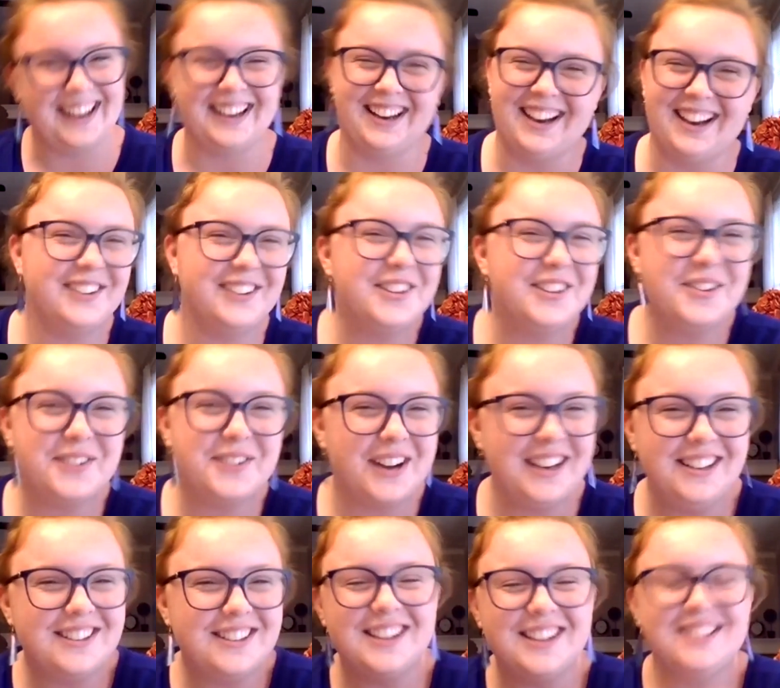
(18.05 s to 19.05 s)
I don't know why
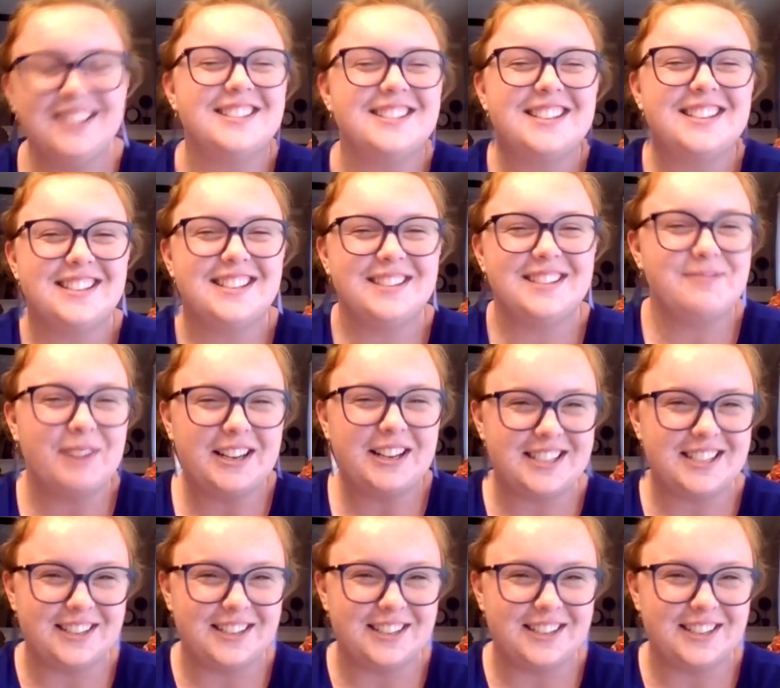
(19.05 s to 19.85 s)
yours isn't much